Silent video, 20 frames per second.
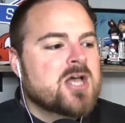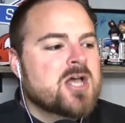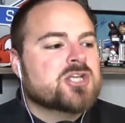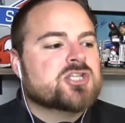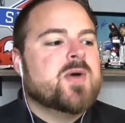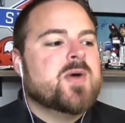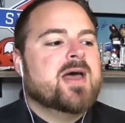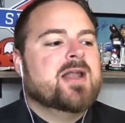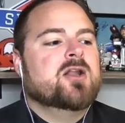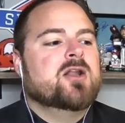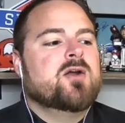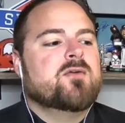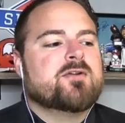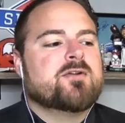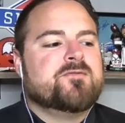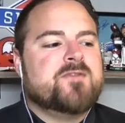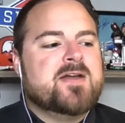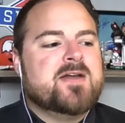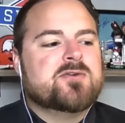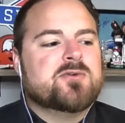So head on over to
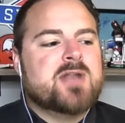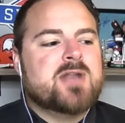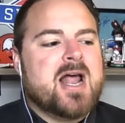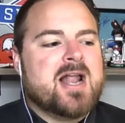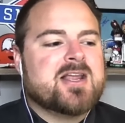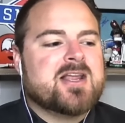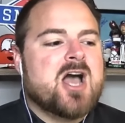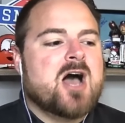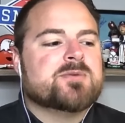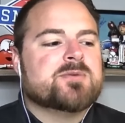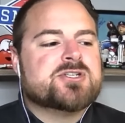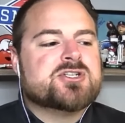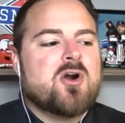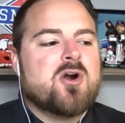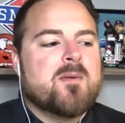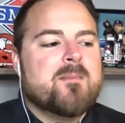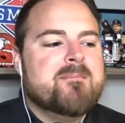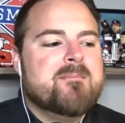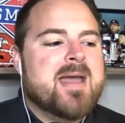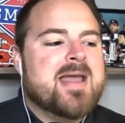fanduel.com,
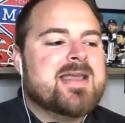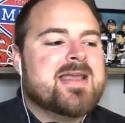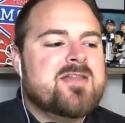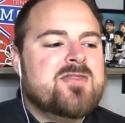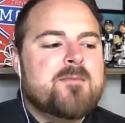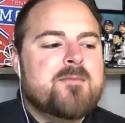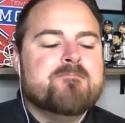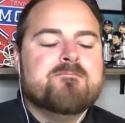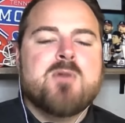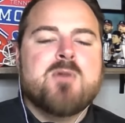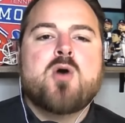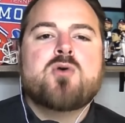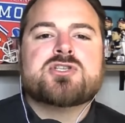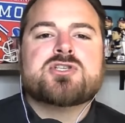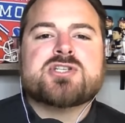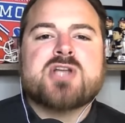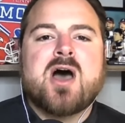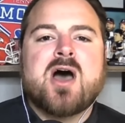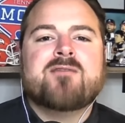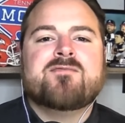start making the
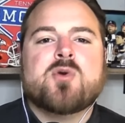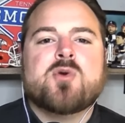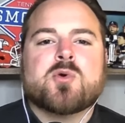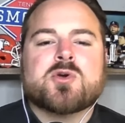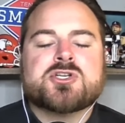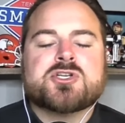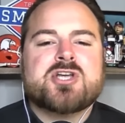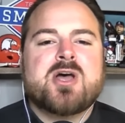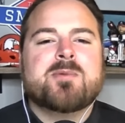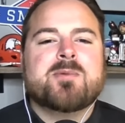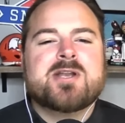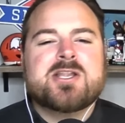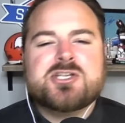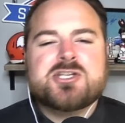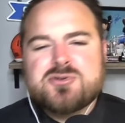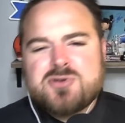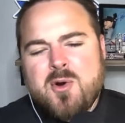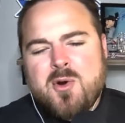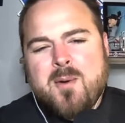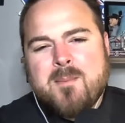most of your summer. Did
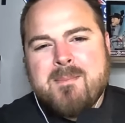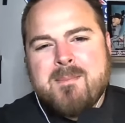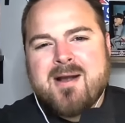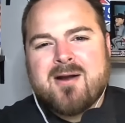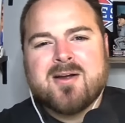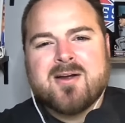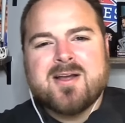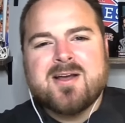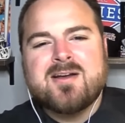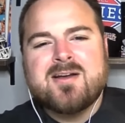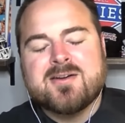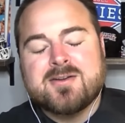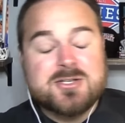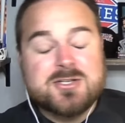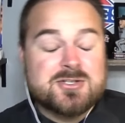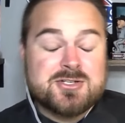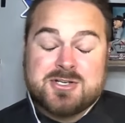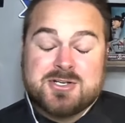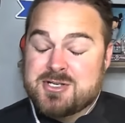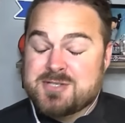you know America, or
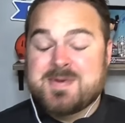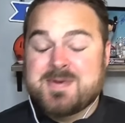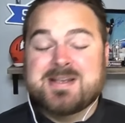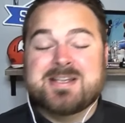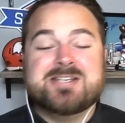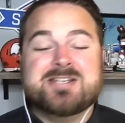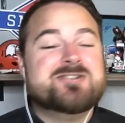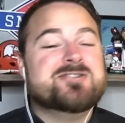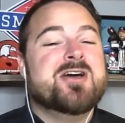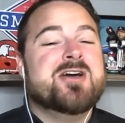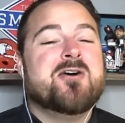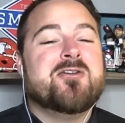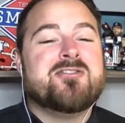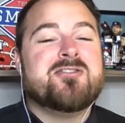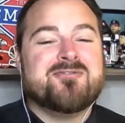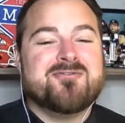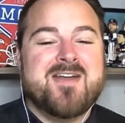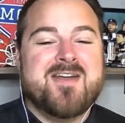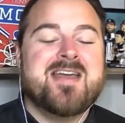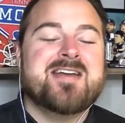excuse me, did you know
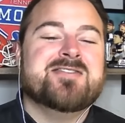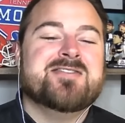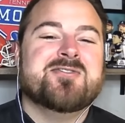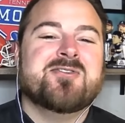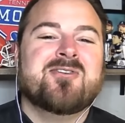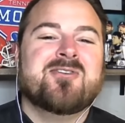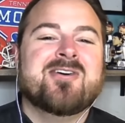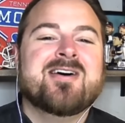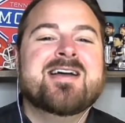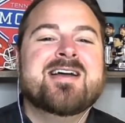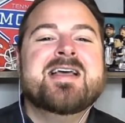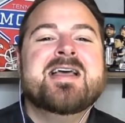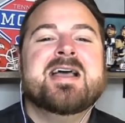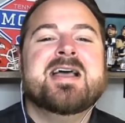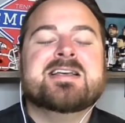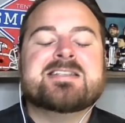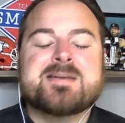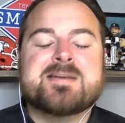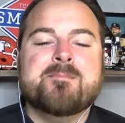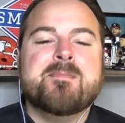that FanDuel
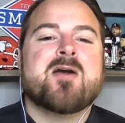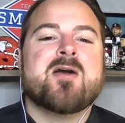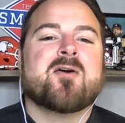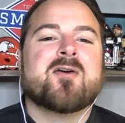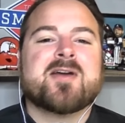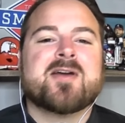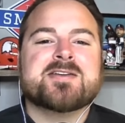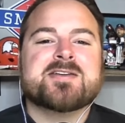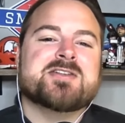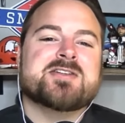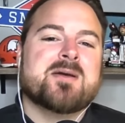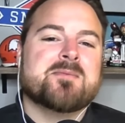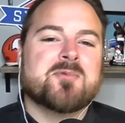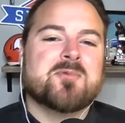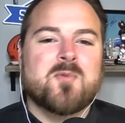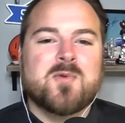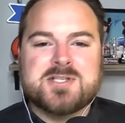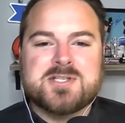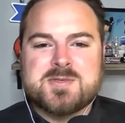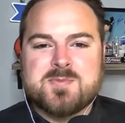is America's number
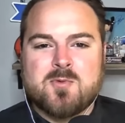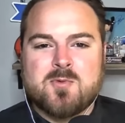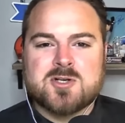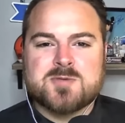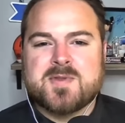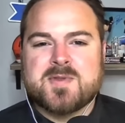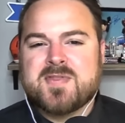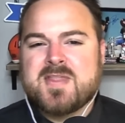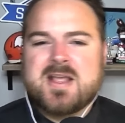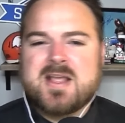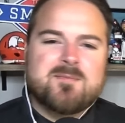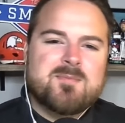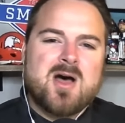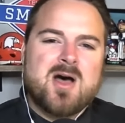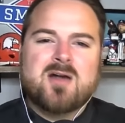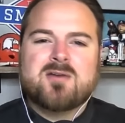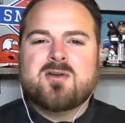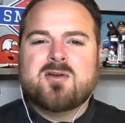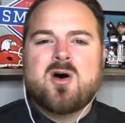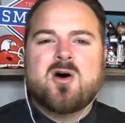one sports? But think
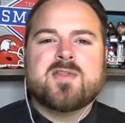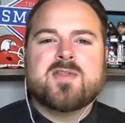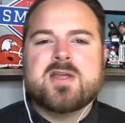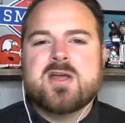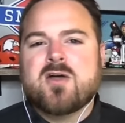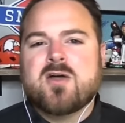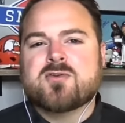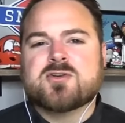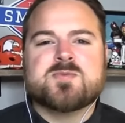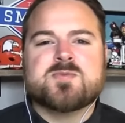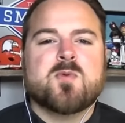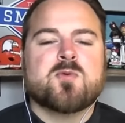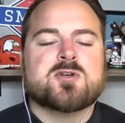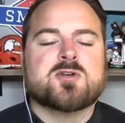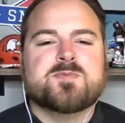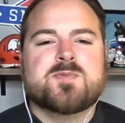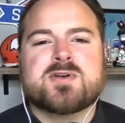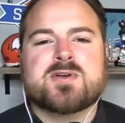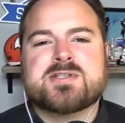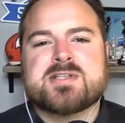about all the other sports
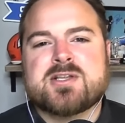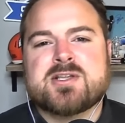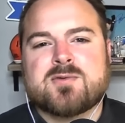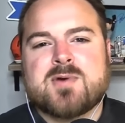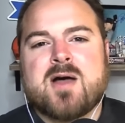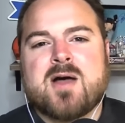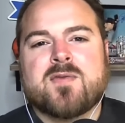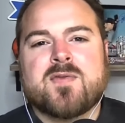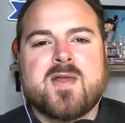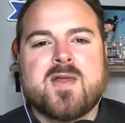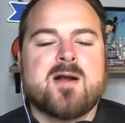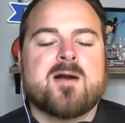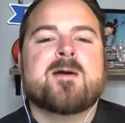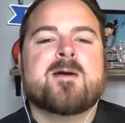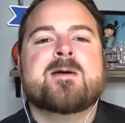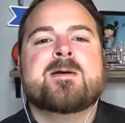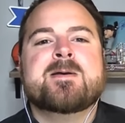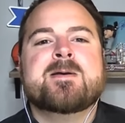books that are out there.